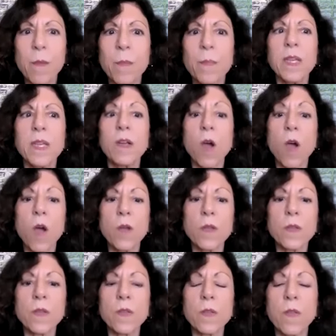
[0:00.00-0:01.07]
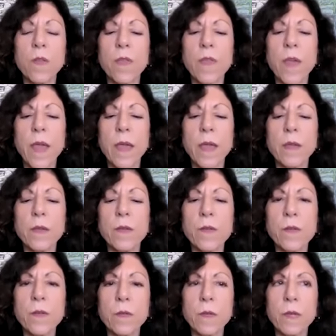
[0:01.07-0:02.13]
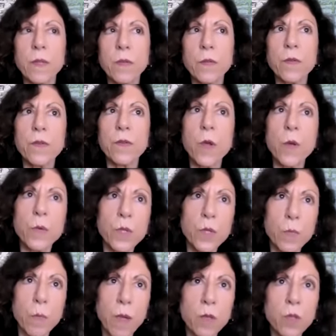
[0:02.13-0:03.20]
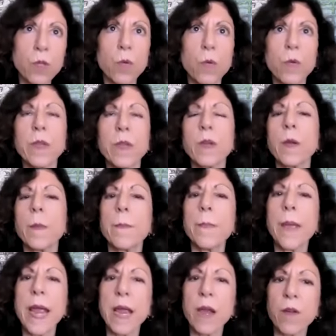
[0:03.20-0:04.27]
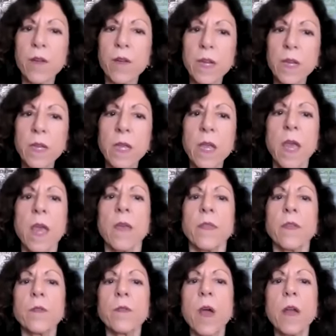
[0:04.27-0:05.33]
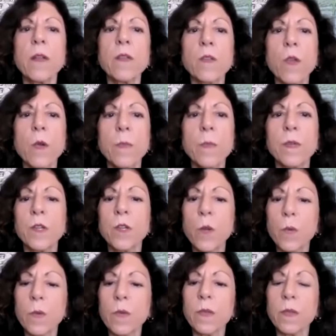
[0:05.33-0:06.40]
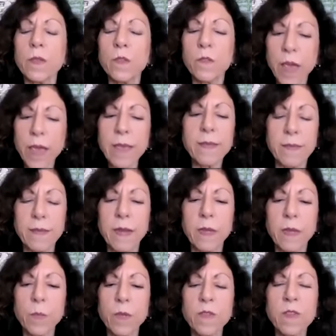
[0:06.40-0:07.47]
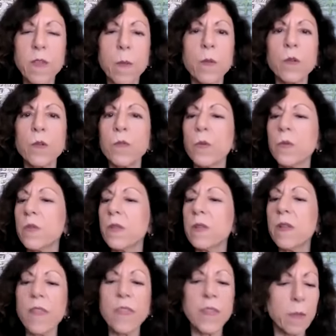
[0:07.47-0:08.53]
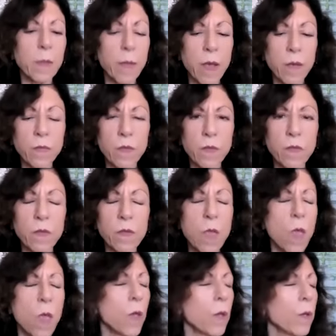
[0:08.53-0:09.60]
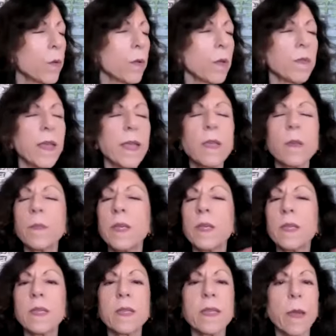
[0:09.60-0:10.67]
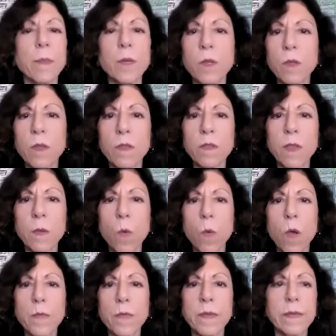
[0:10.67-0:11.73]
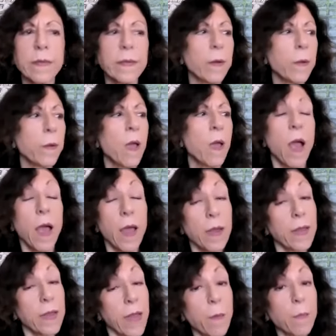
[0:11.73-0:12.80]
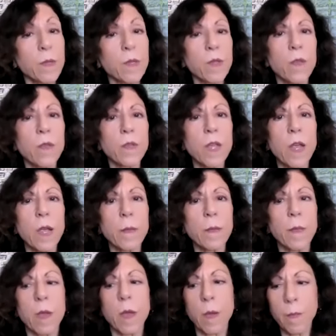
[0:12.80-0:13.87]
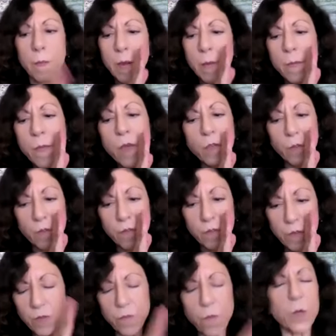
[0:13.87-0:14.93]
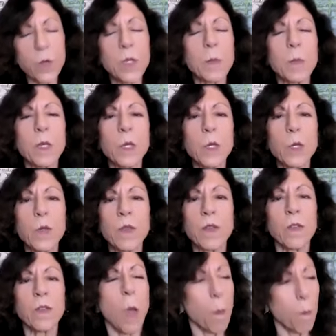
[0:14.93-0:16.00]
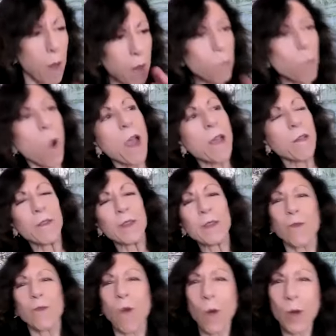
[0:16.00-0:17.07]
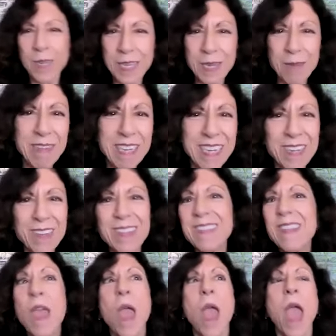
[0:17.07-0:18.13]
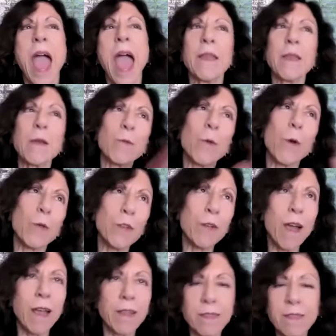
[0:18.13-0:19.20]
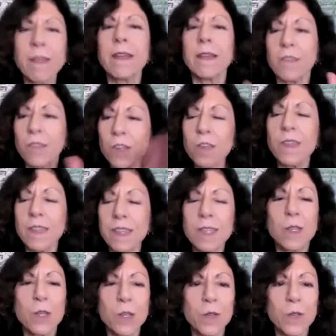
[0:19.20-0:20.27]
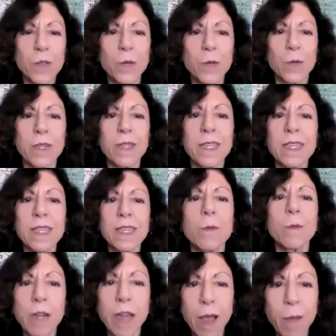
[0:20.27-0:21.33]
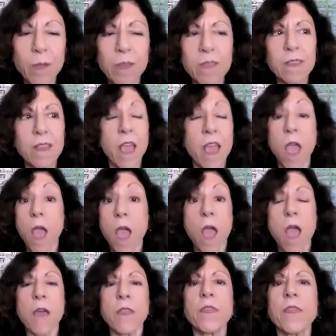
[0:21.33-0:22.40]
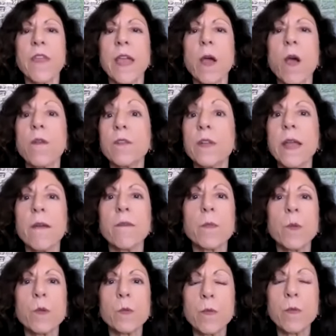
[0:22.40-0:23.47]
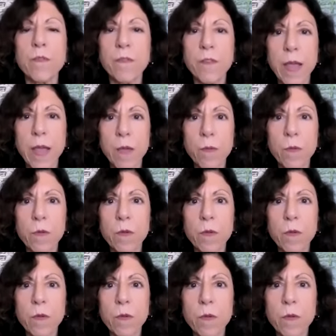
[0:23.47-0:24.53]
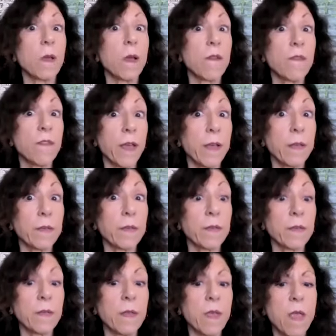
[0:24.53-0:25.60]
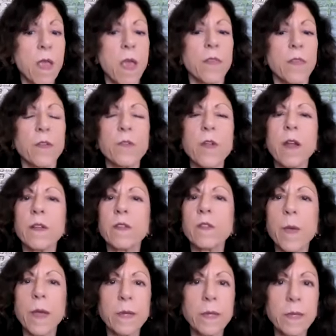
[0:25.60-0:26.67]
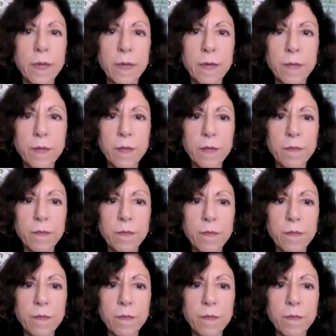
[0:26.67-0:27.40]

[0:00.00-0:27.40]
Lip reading: because they either know too much or they're comparing. They're not as open. You know what? It's fascinating. But someone who knows nothing about this, who they can be as skeptical as they want. They say, it happens all the time. My mother is forcing me to do this. My wife is forcing me to do this. And they roll their eyes and like, let's just do it and see what happens. They often have the most profound effects. They're not expecting anything.